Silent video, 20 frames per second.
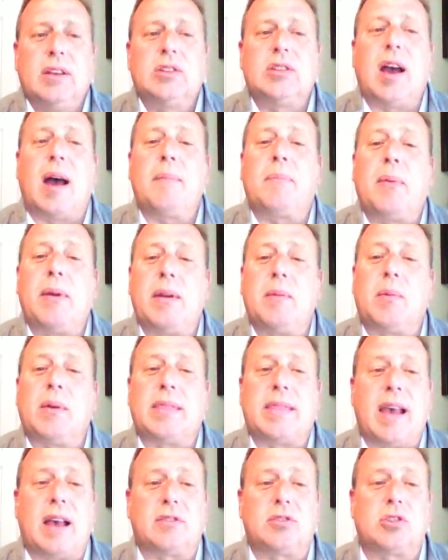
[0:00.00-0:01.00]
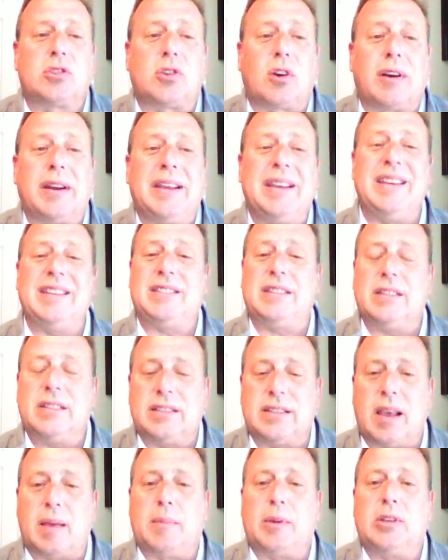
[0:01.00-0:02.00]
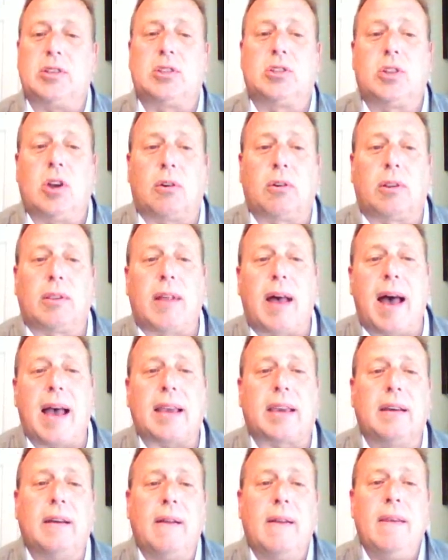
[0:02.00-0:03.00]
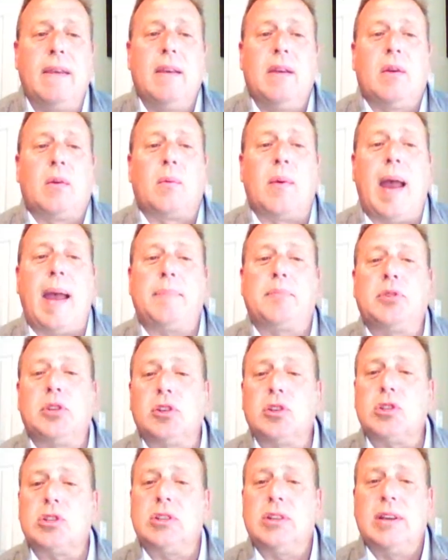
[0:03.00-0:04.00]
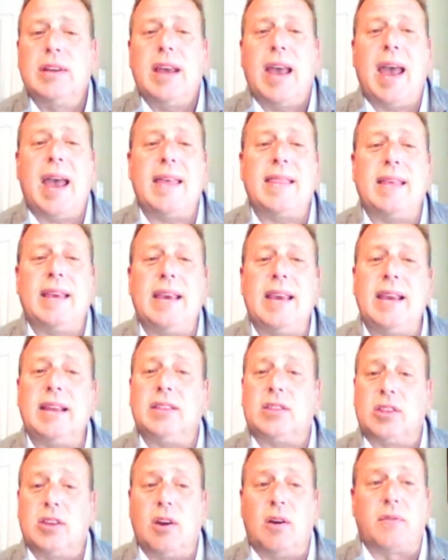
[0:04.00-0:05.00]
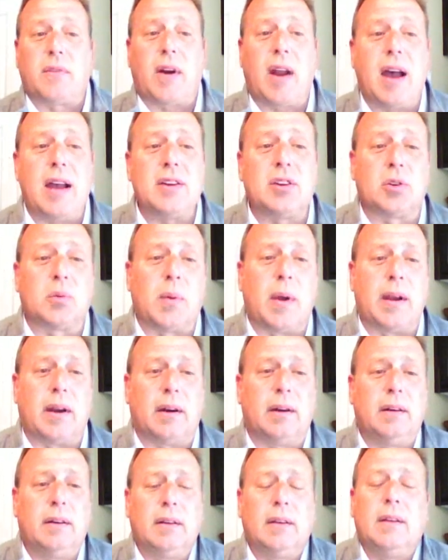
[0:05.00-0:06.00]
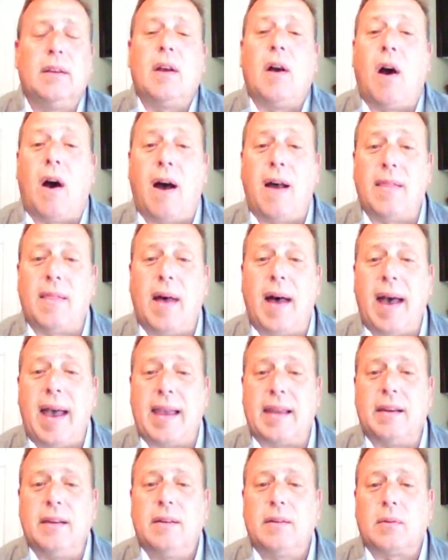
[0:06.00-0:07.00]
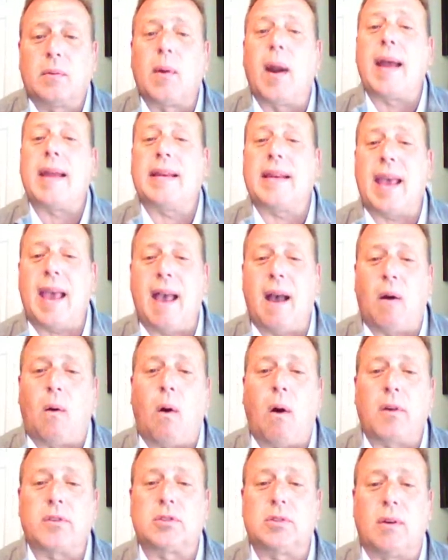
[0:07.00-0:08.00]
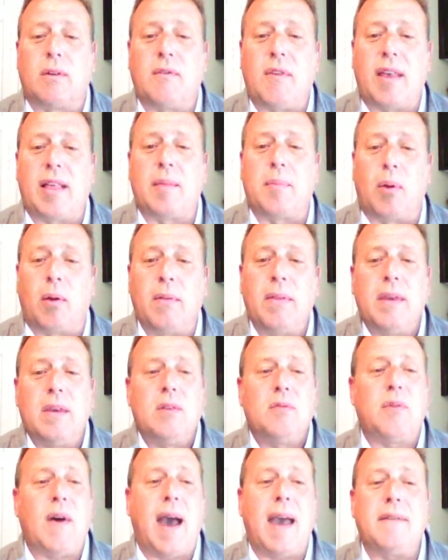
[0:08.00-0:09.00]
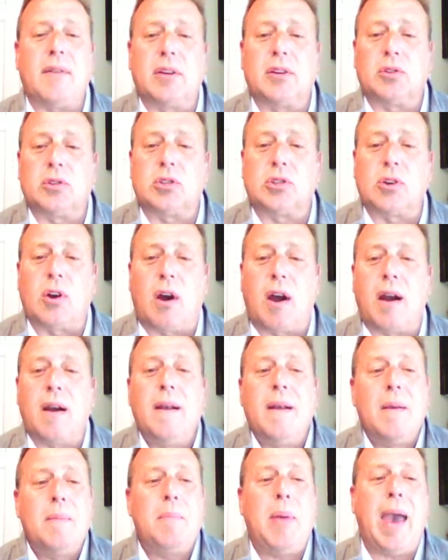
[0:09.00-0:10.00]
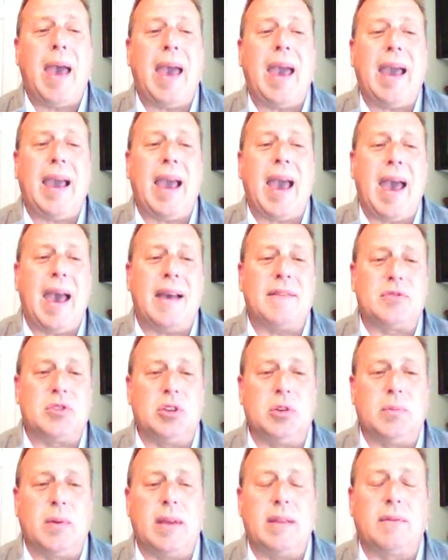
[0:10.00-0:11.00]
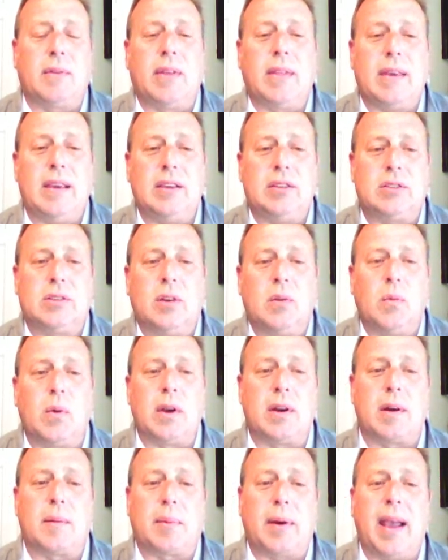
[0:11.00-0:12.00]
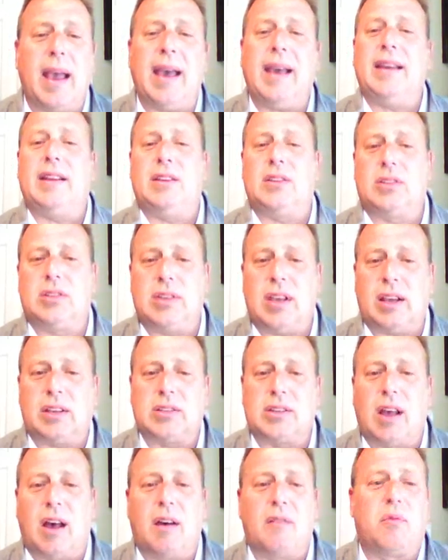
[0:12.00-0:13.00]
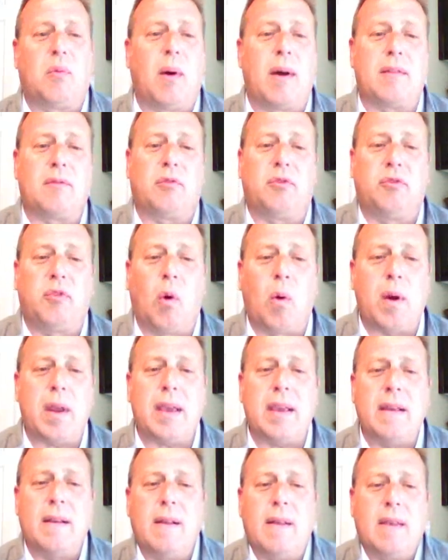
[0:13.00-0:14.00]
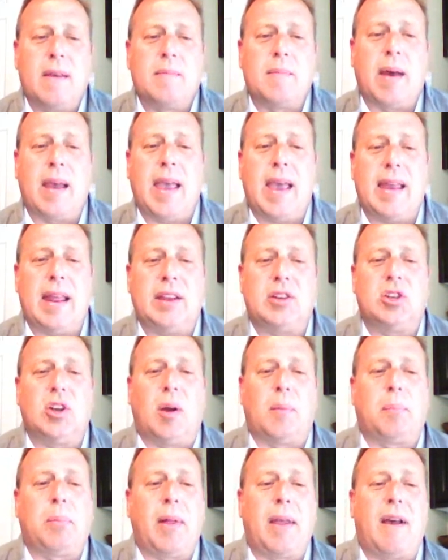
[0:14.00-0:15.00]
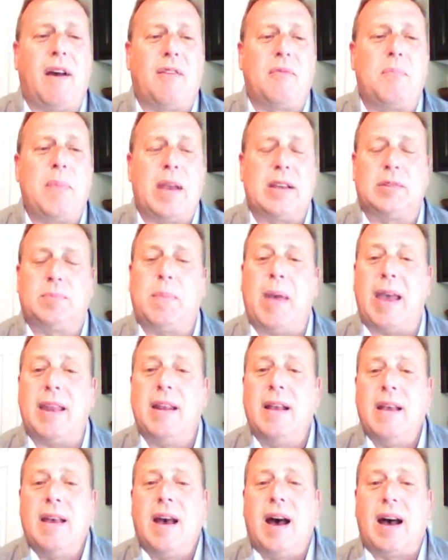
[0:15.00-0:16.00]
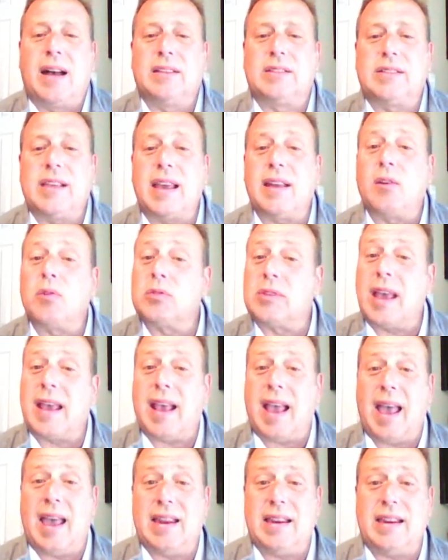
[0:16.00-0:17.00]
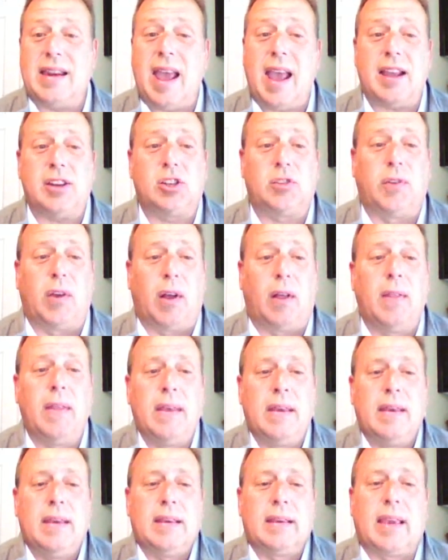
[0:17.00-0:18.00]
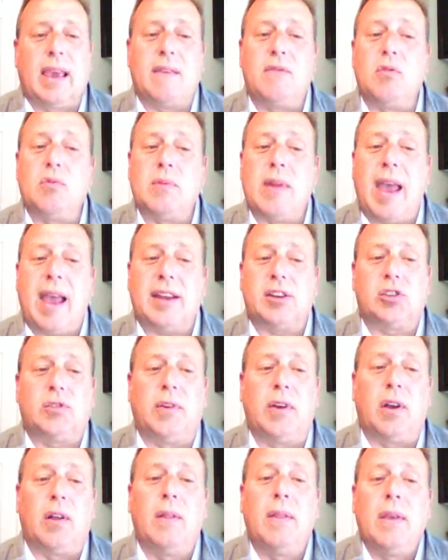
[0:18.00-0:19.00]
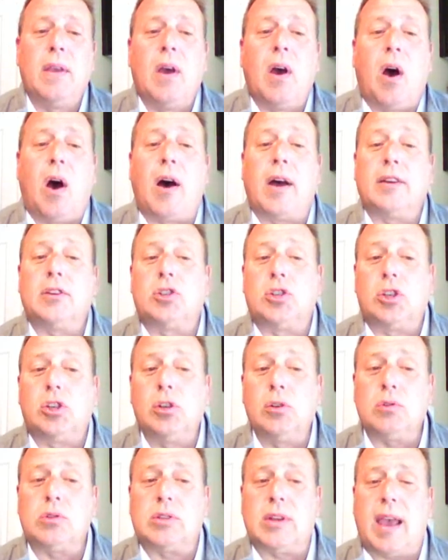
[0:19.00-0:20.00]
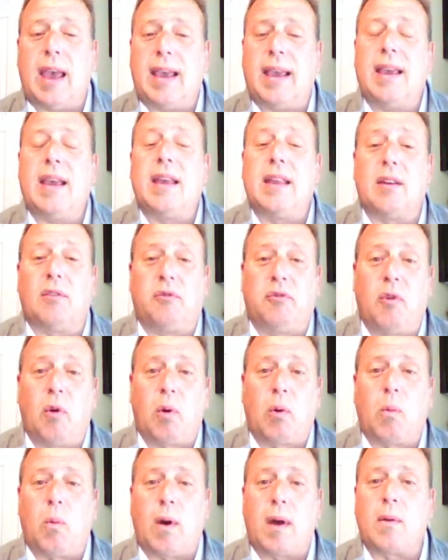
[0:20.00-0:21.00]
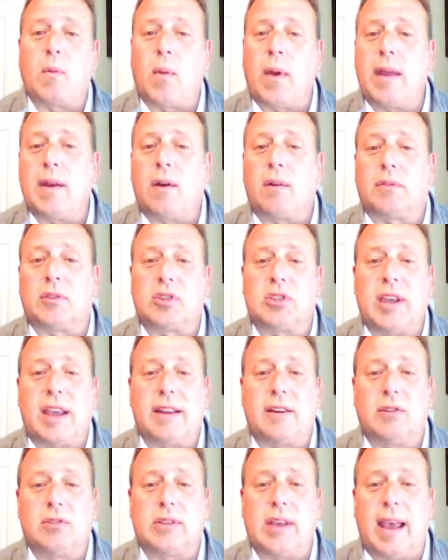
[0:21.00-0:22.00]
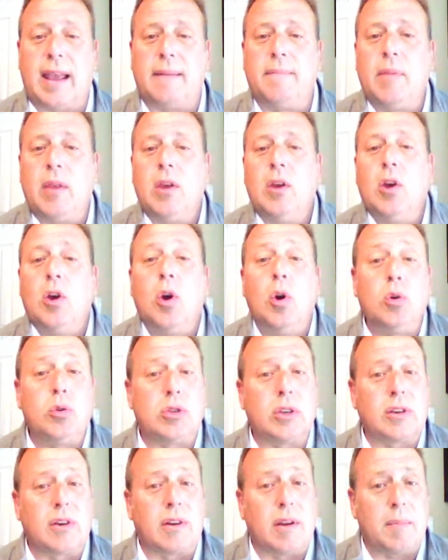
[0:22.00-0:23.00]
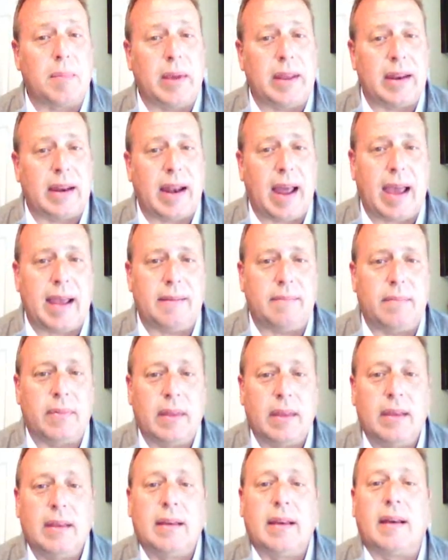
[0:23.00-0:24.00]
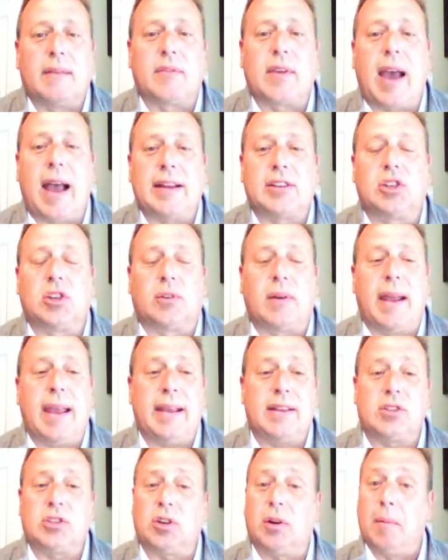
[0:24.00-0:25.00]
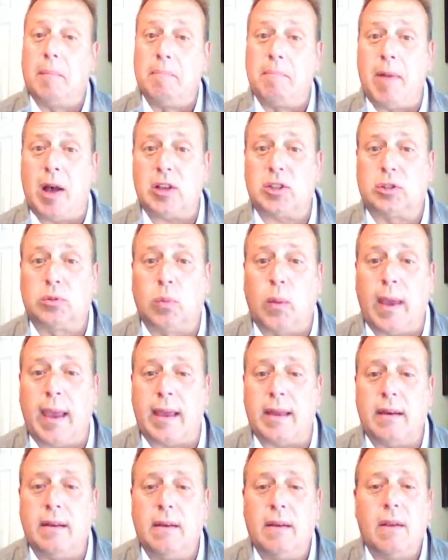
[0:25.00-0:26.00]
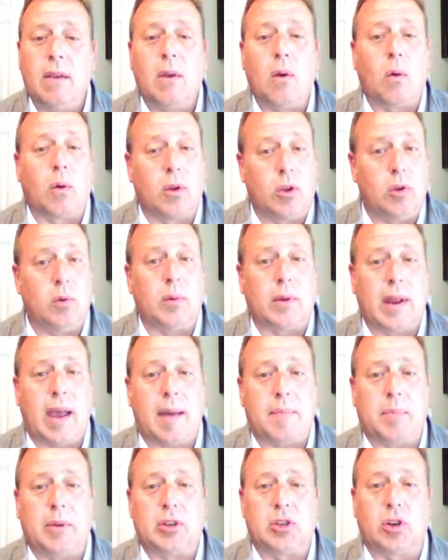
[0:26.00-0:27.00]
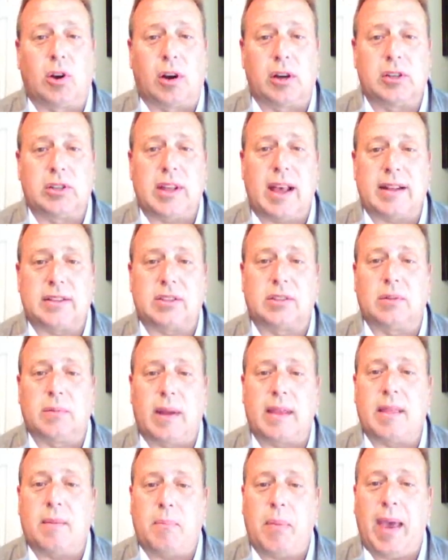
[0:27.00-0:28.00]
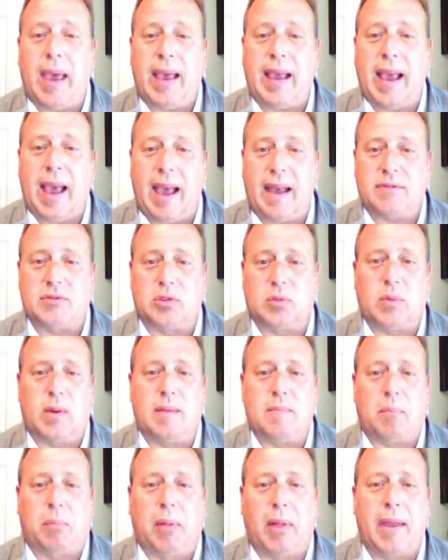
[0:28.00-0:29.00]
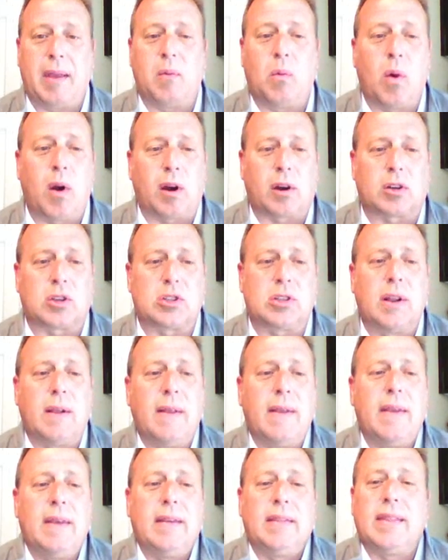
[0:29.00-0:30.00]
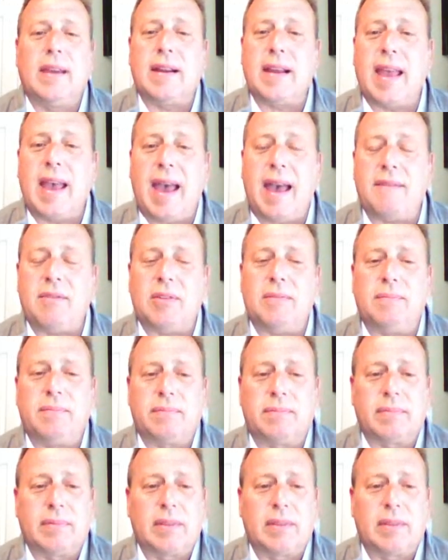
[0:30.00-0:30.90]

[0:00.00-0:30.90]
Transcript: Top-rated 1,000-star East semis total lock, Raptors, and the Heat. The over-under winner online right now. Also available 500-star pay-after-you-win release. Winner number 86 of 140. My NHL playoff best bet on San Jose and Nashville. Gave you Nashville on Tuesday in a 4-1 win over San Jose. Who's it going to be tonight? I've got your answer. Must win or you will not be charged. That's the way the pay after win play works. There you have it.